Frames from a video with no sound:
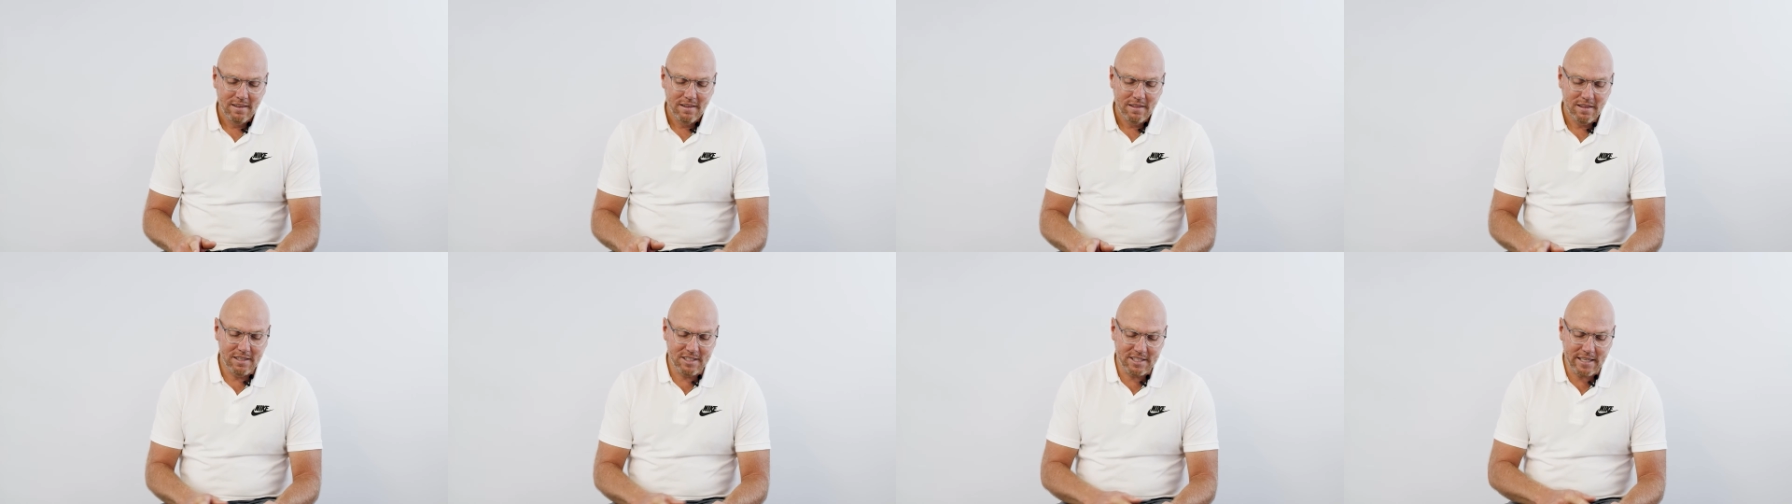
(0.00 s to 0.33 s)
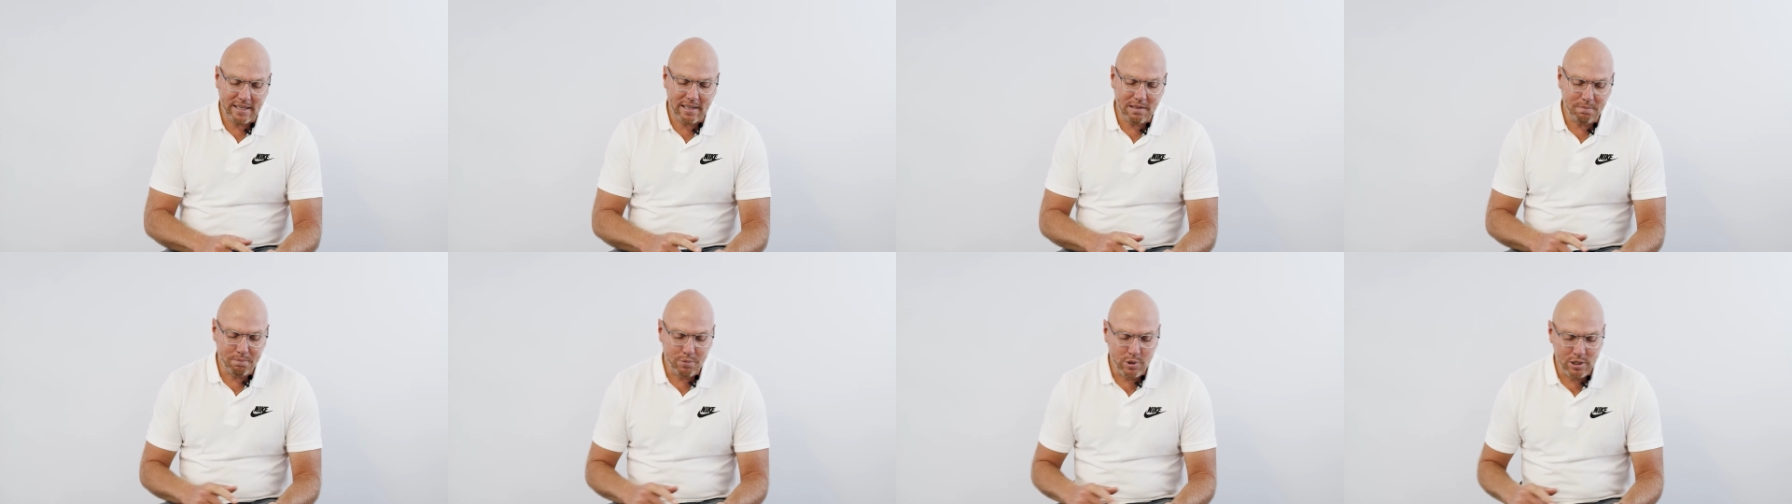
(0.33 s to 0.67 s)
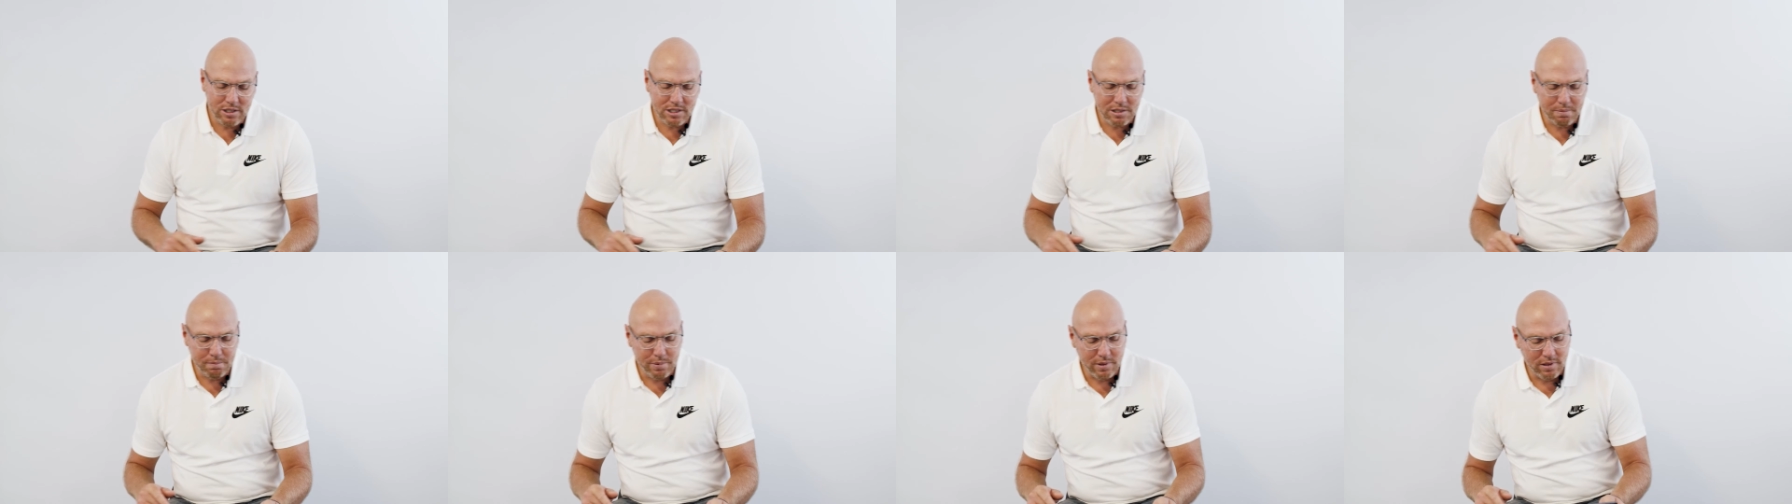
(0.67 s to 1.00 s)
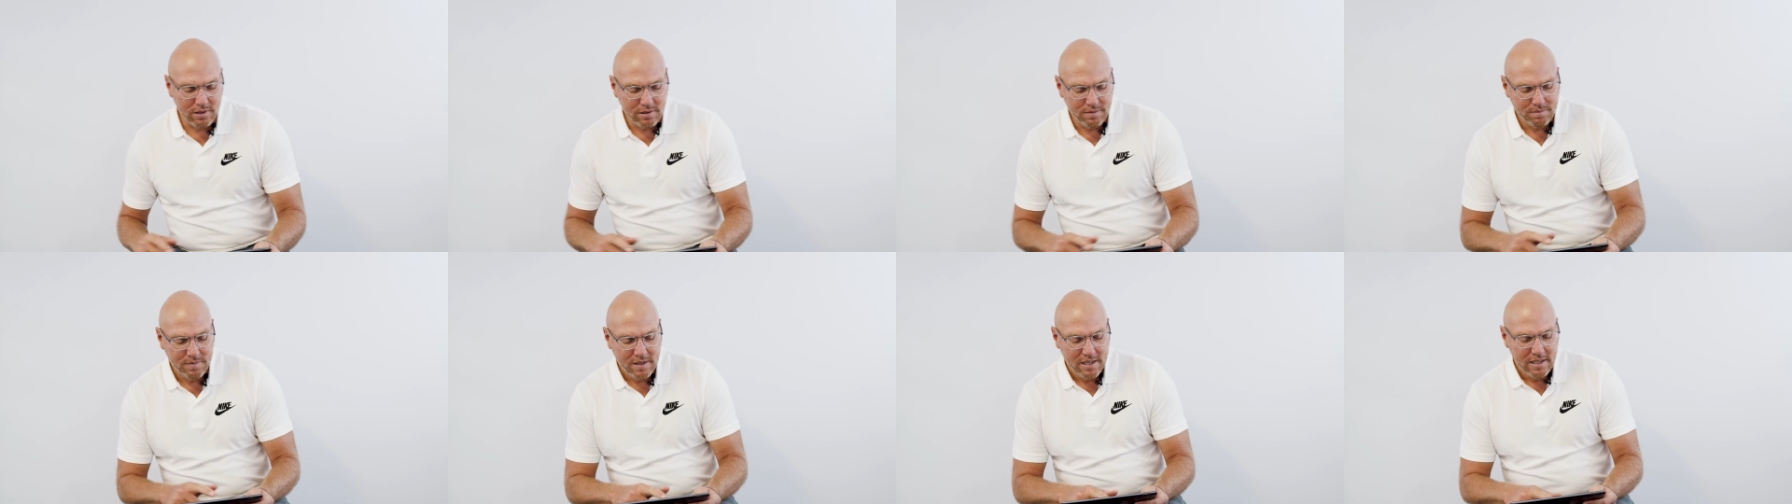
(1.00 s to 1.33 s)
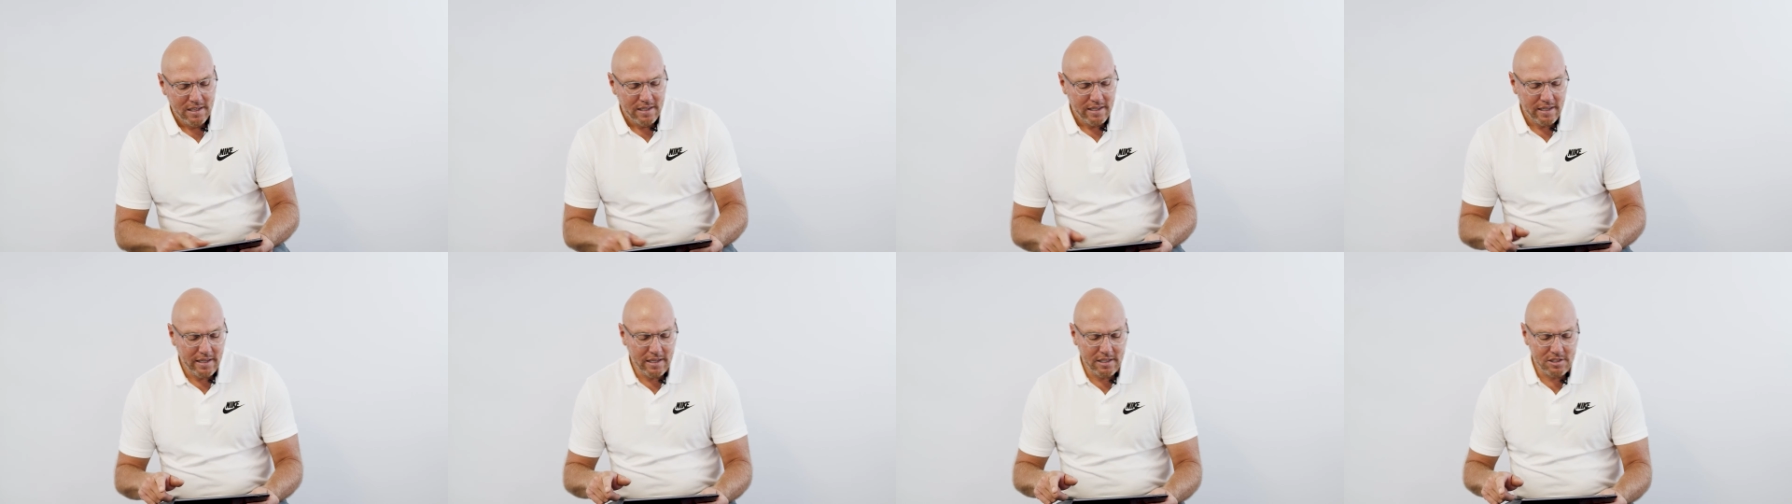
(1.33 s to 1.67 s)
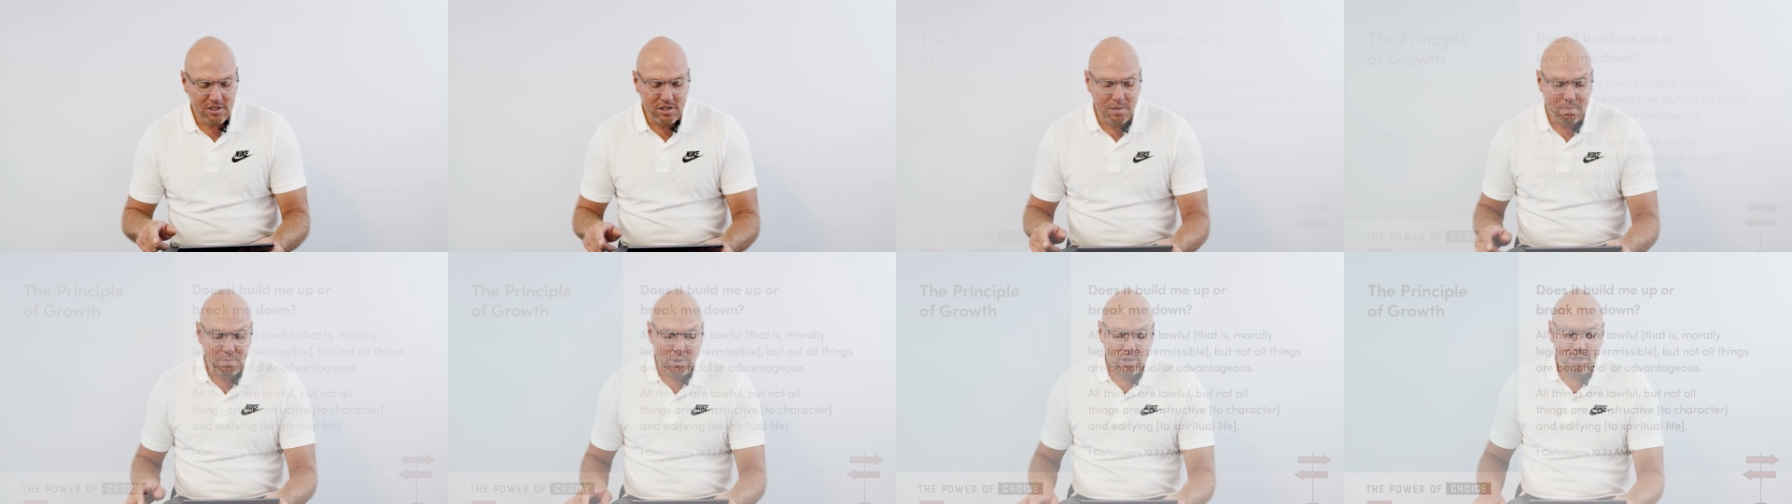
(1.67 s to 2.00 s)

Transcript: The second principle is the